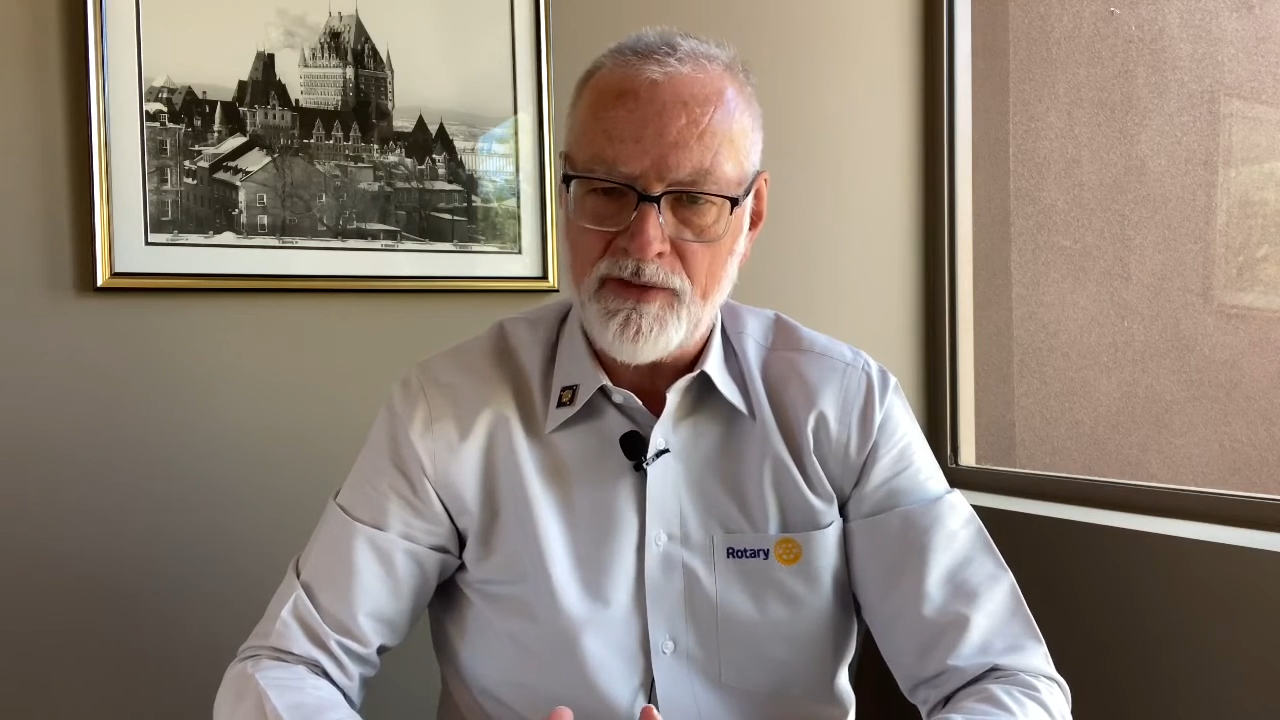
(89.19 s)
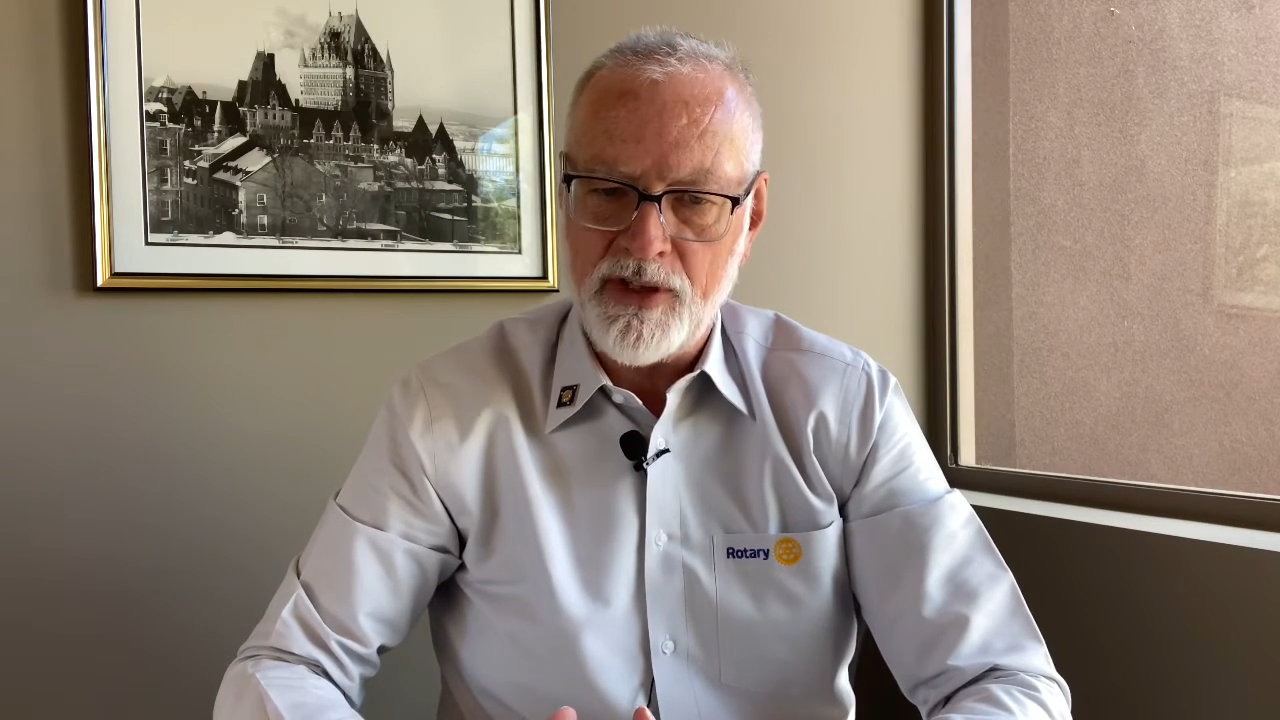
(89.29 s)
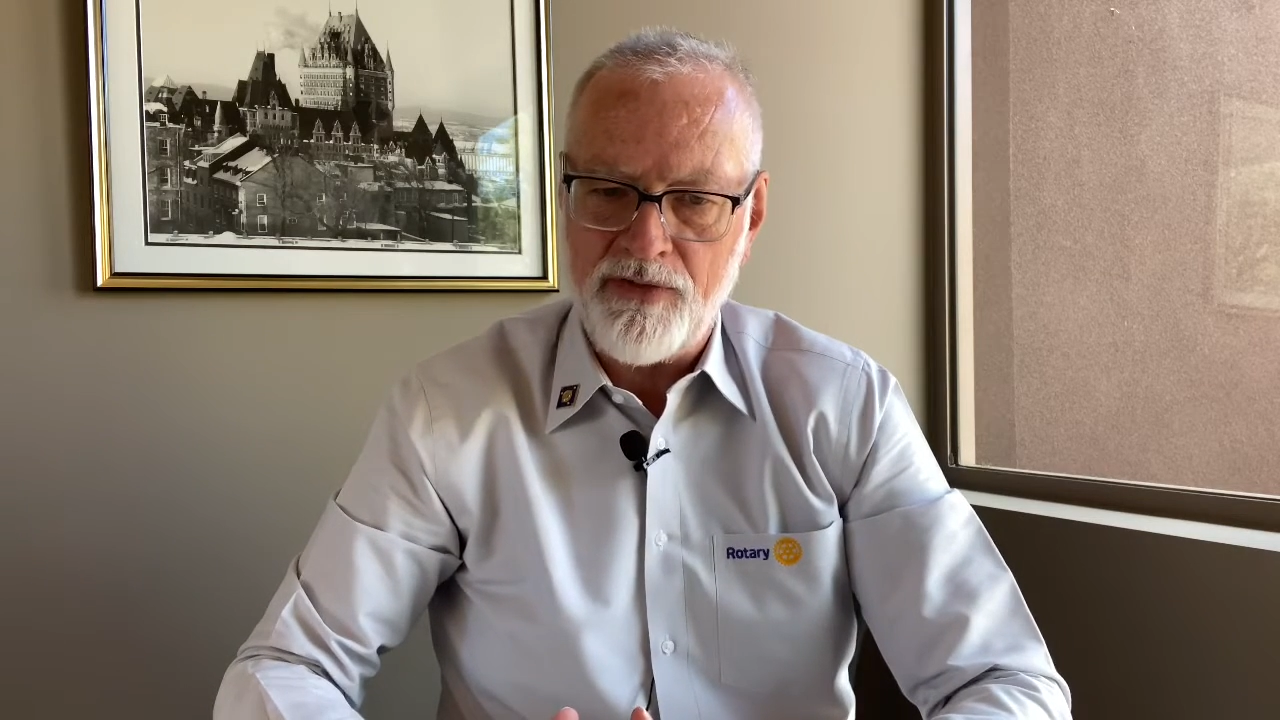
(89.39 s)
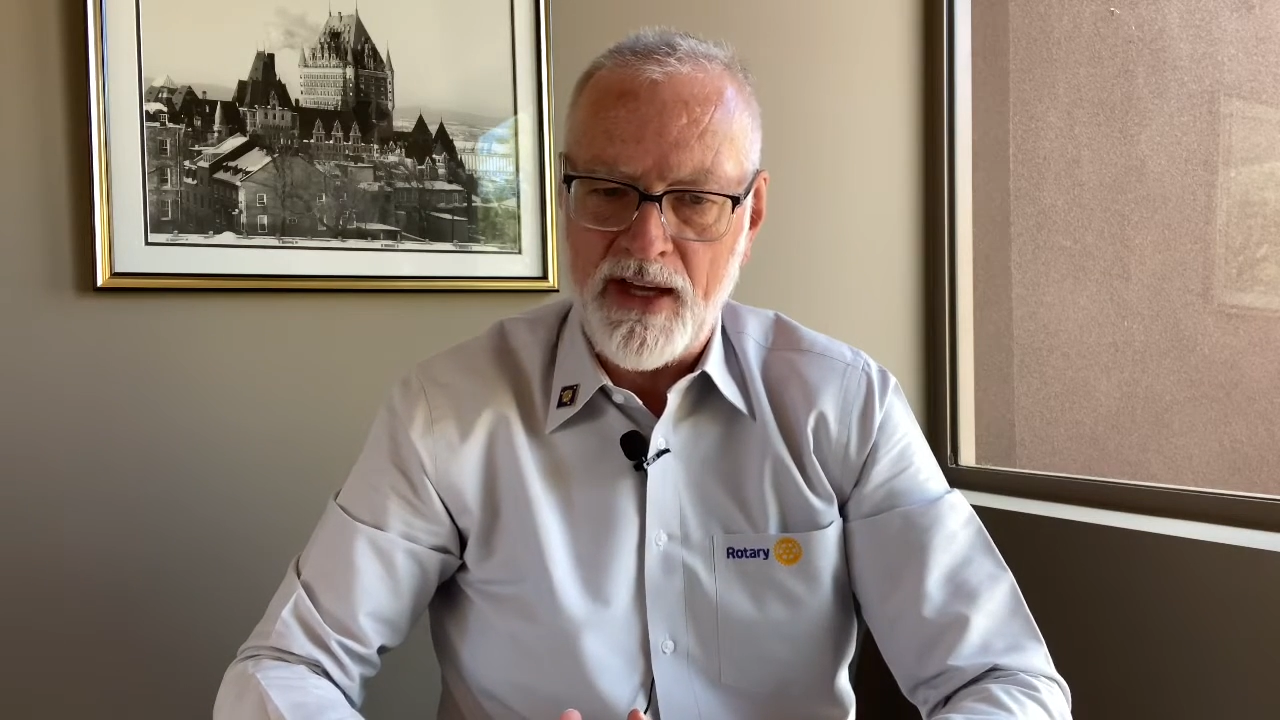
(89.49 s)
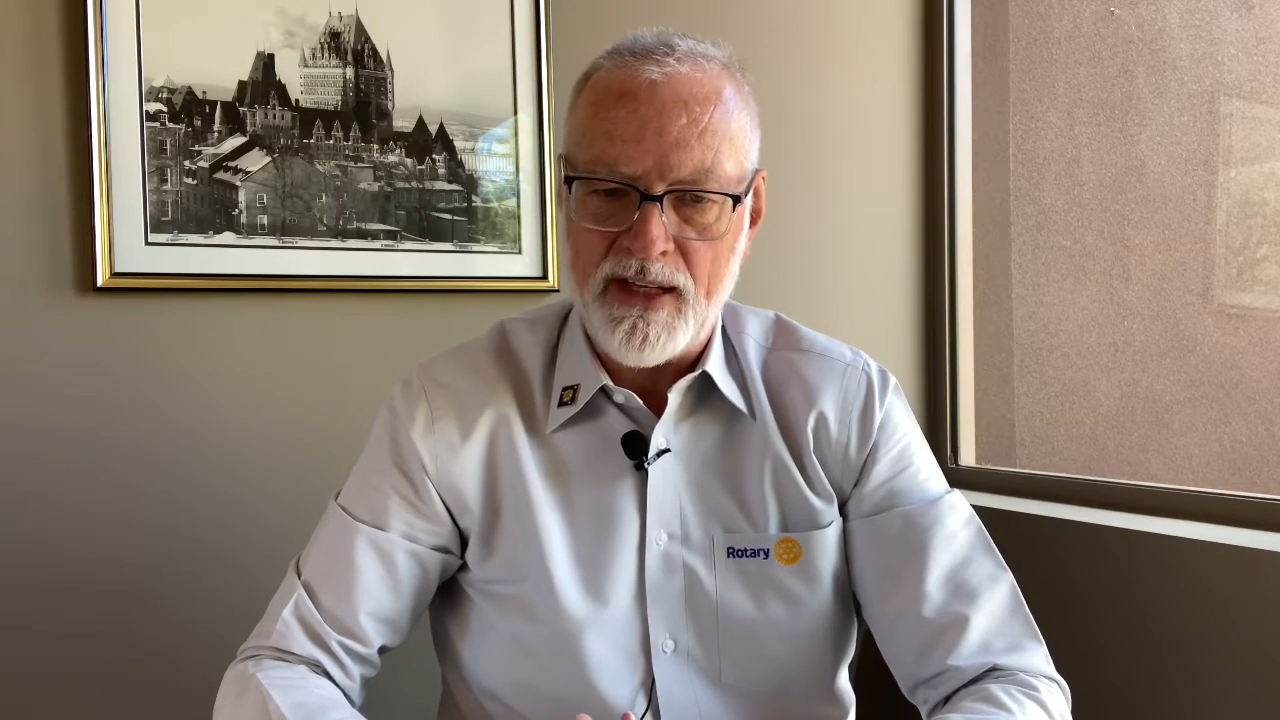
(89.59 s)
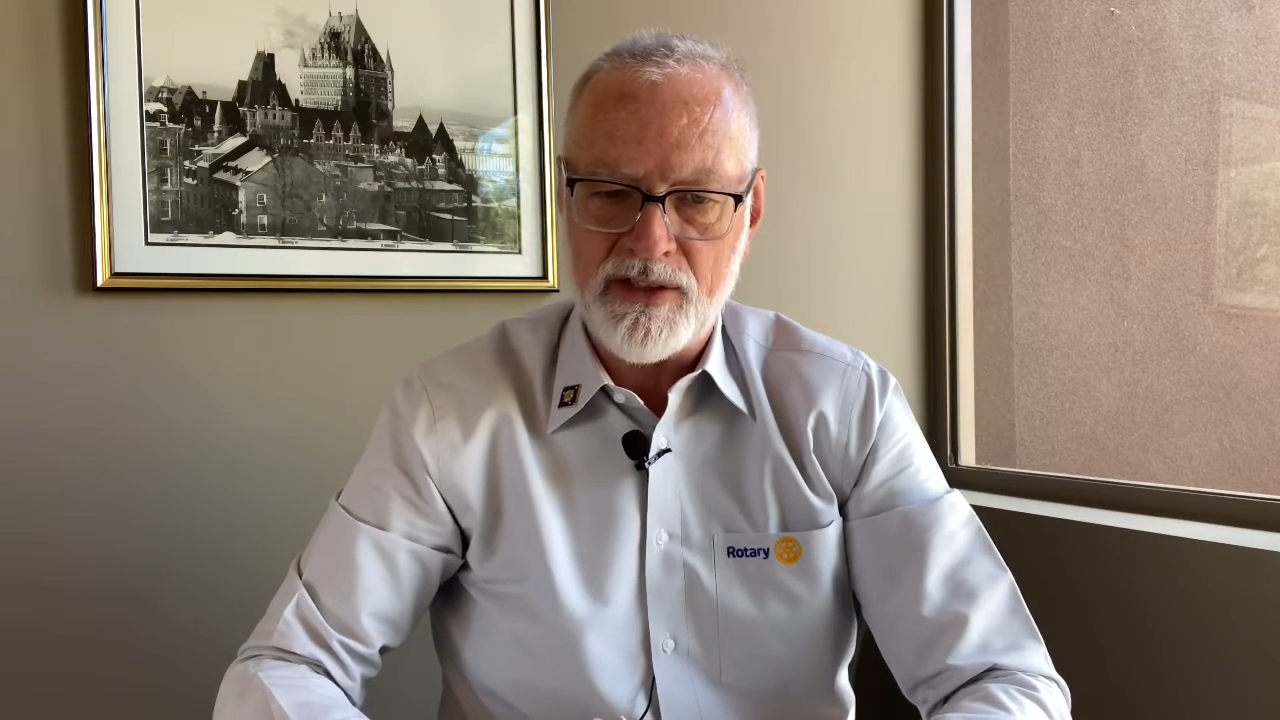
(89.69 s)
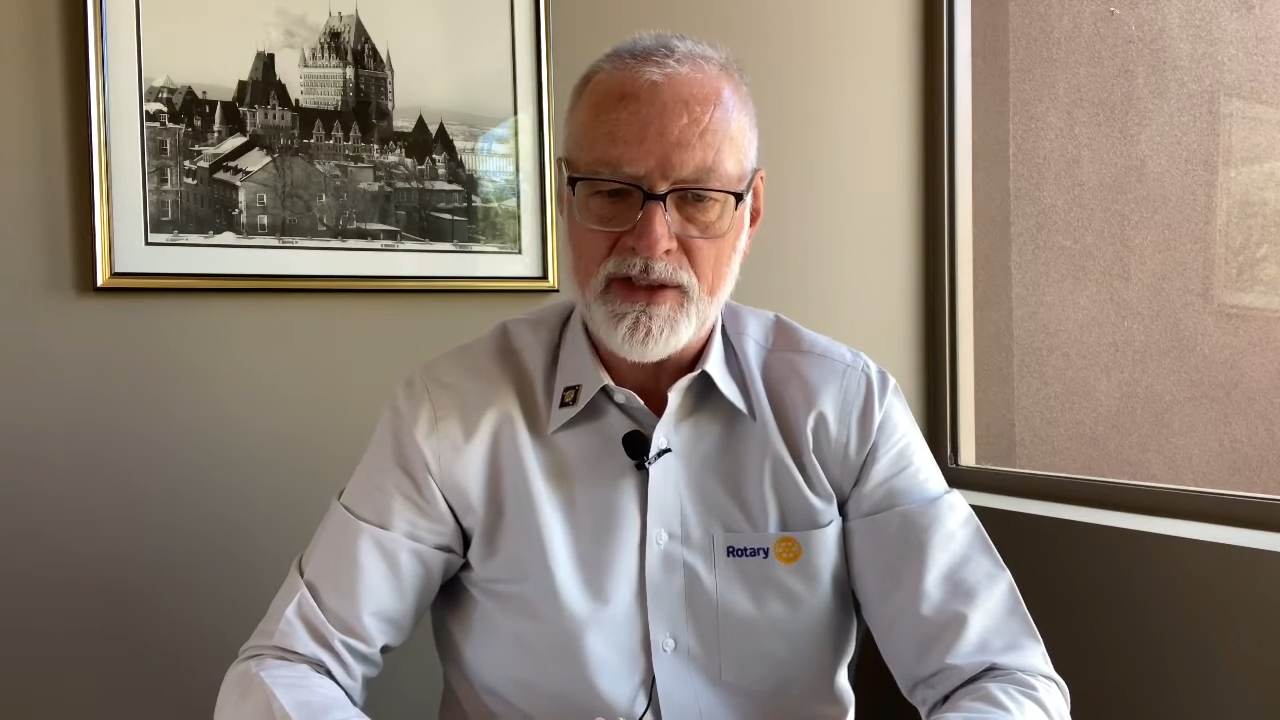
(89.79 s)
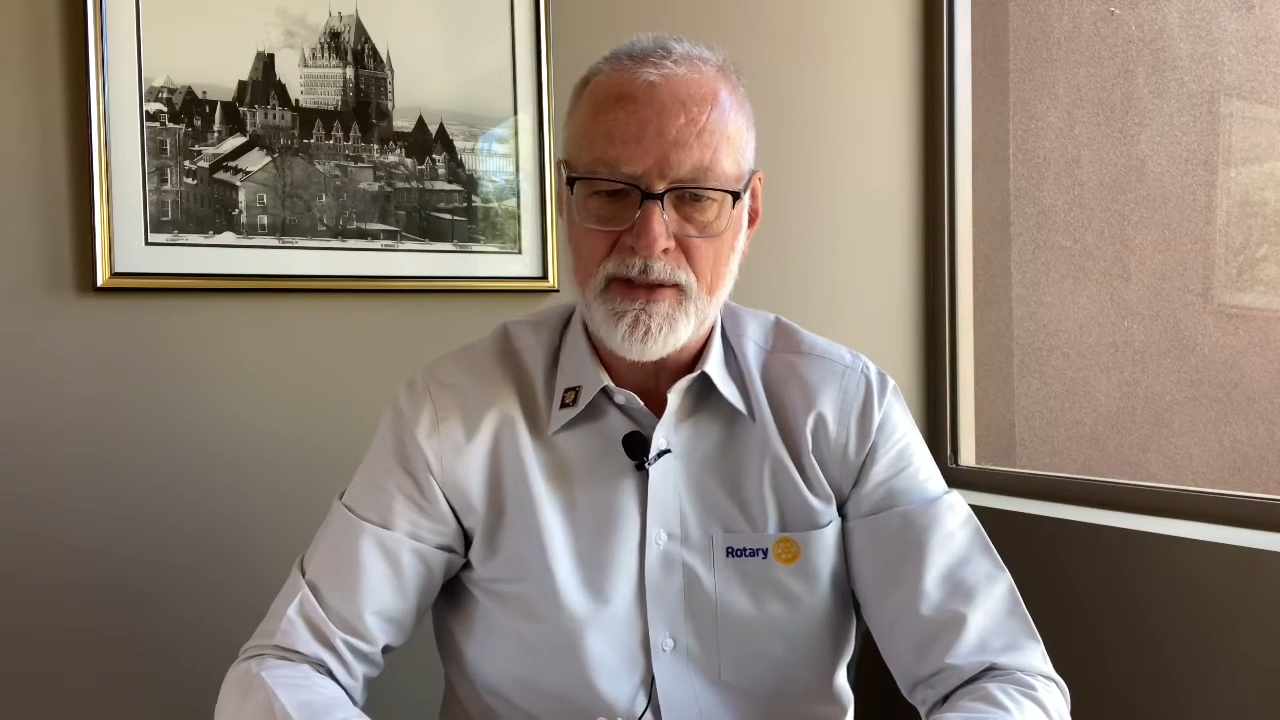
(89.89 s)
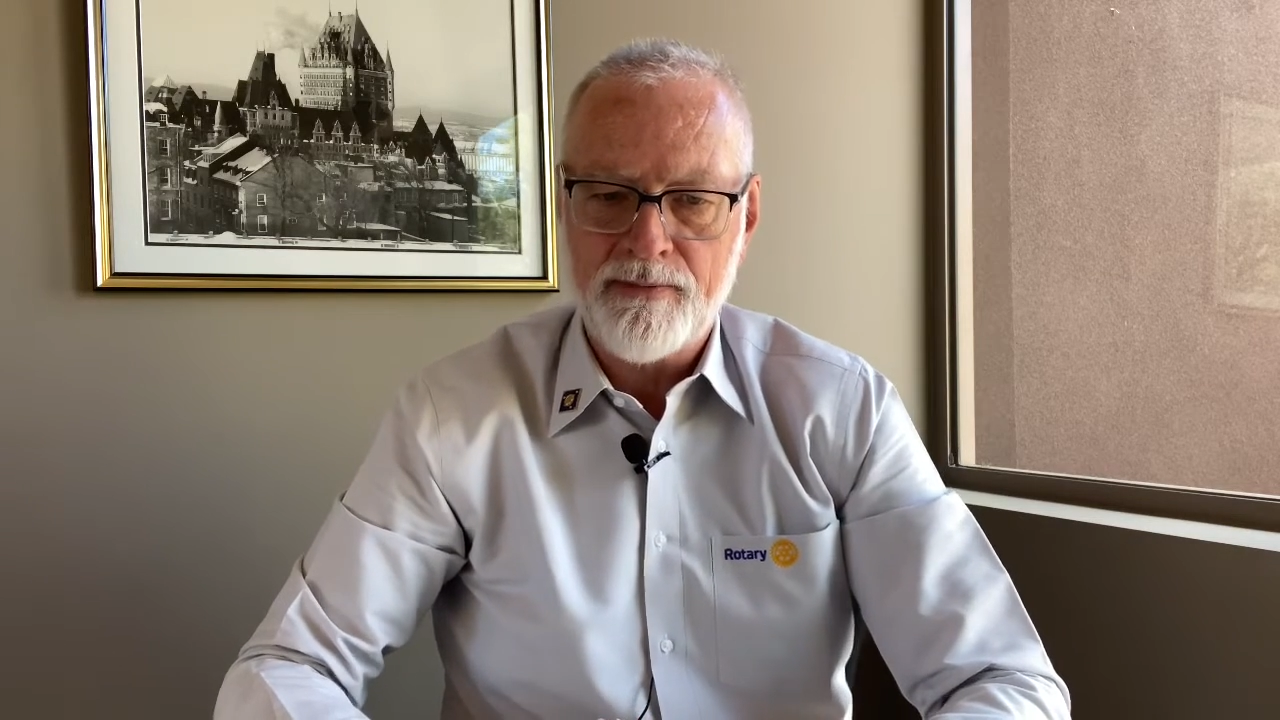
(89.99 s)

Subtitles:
of defense.